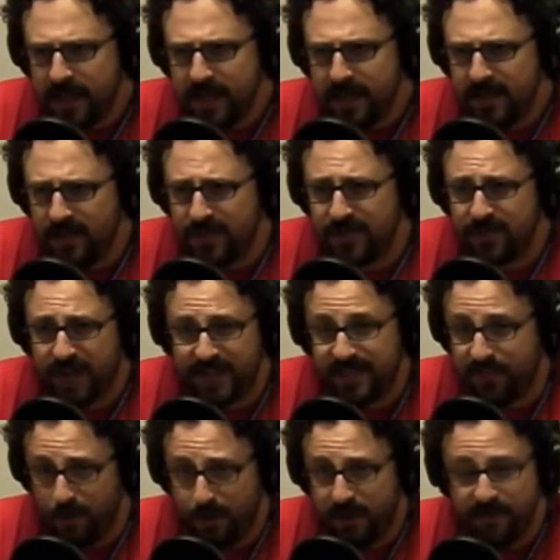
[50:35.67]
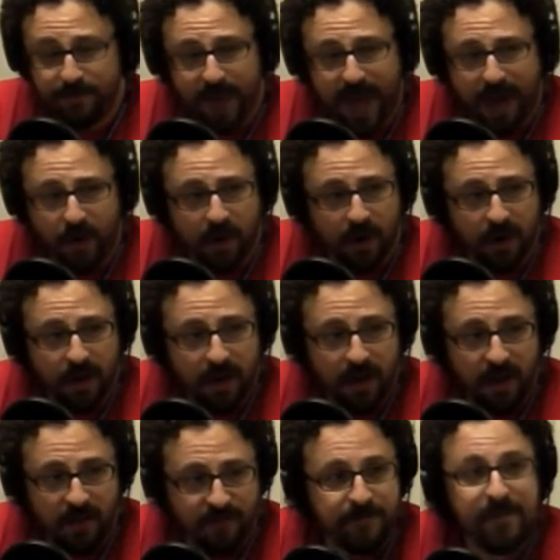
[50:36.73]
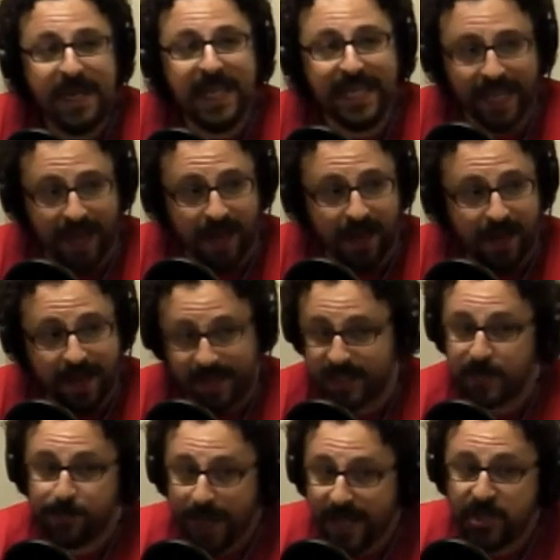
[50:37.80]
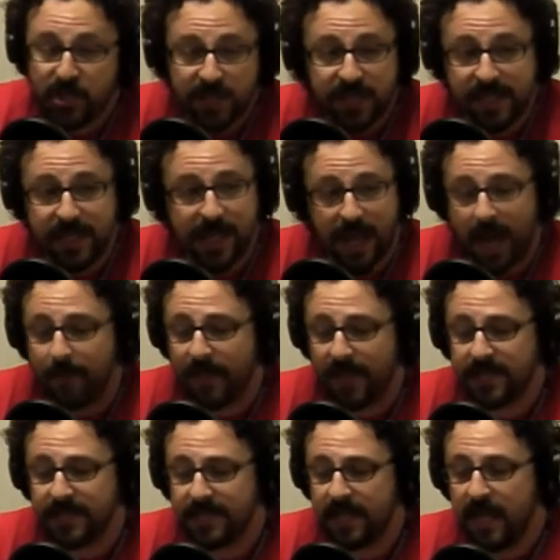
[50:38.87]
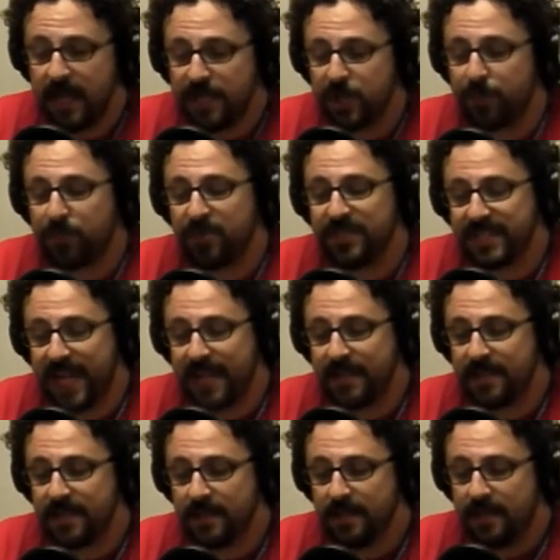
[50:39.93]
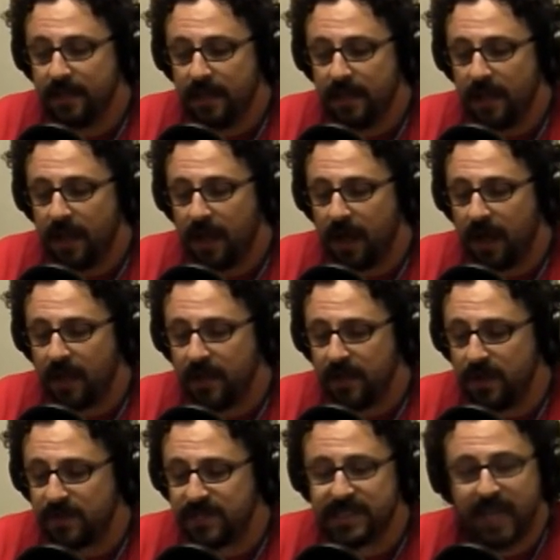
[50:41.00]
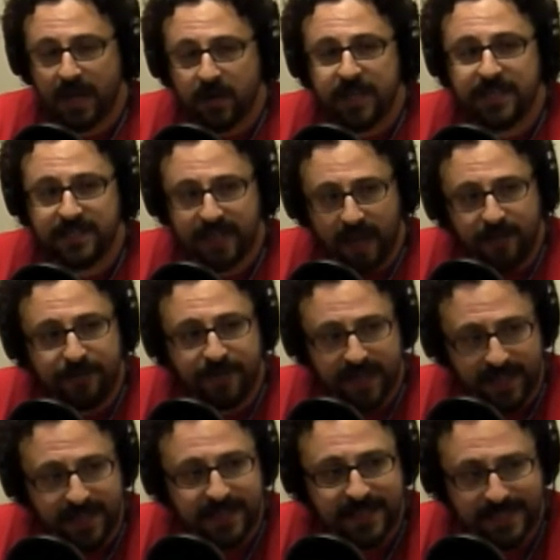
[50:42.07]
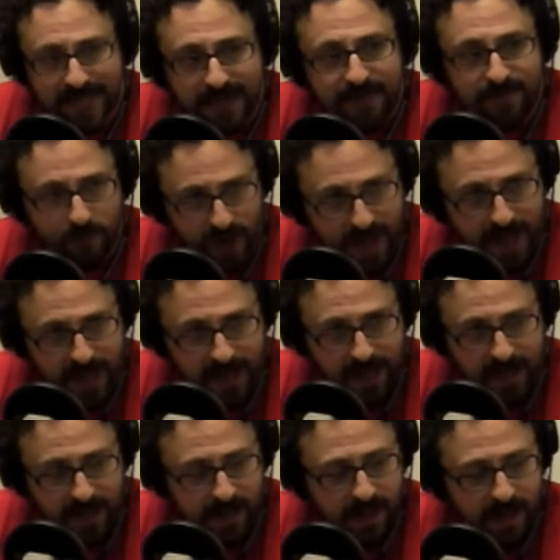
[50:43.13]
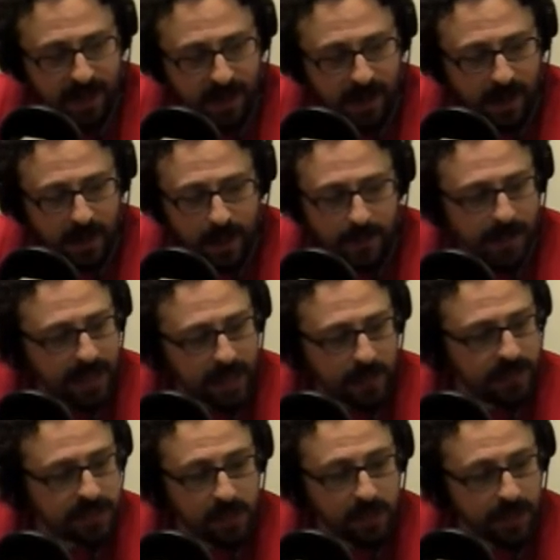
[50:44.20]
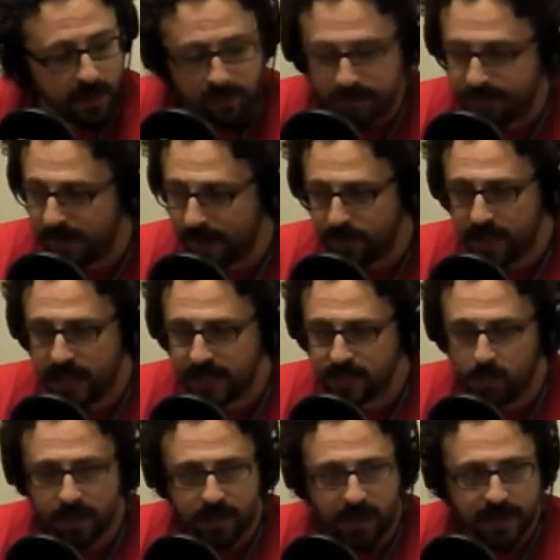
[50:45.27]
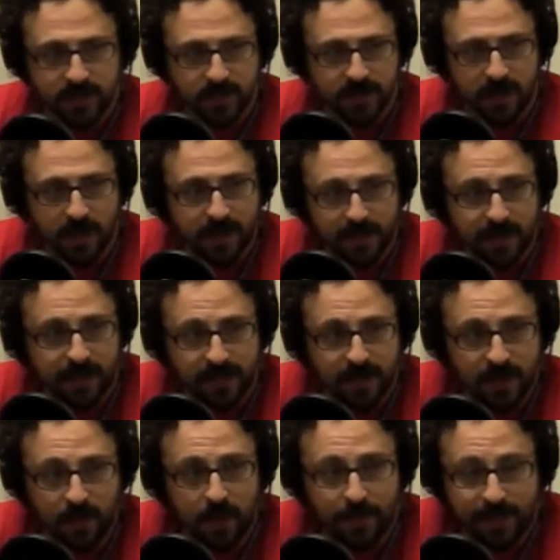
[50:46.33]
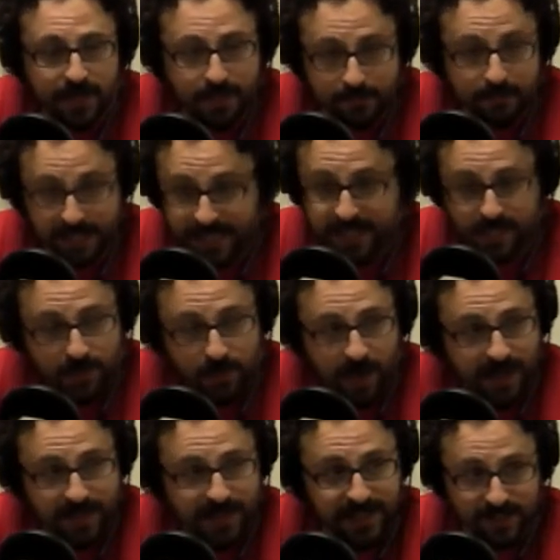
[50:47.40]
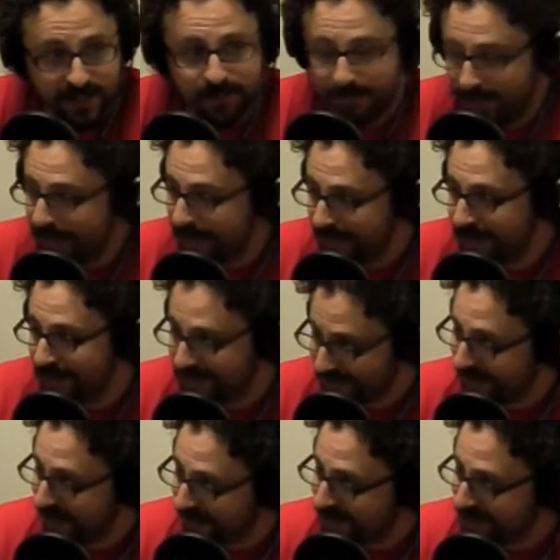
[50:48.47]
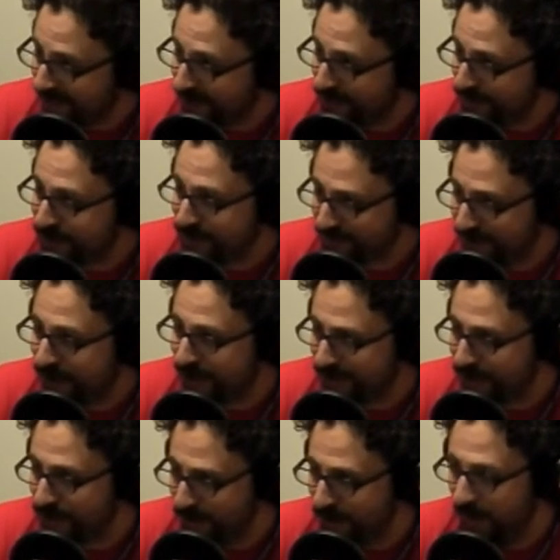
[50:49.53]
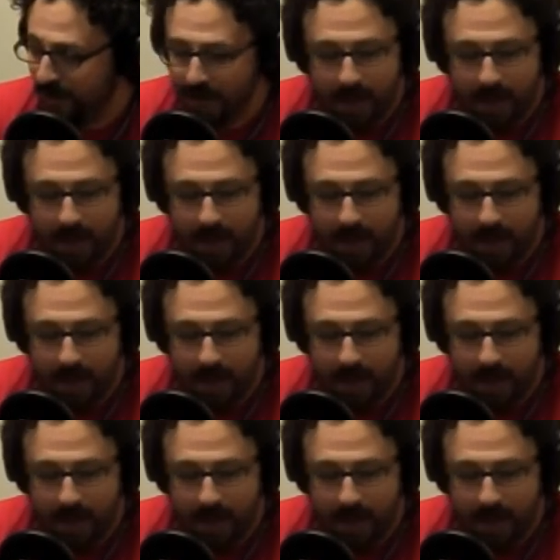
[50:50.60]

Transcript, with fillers: you know, the transformative power of media and especially comics to present, you know, scary stuff in a safe way. Mm-hmm. I mean, I was looking over Flabbergast while you guys were talking and, you know, I mean, you're right. These are... That's scary stuff. It's very cool.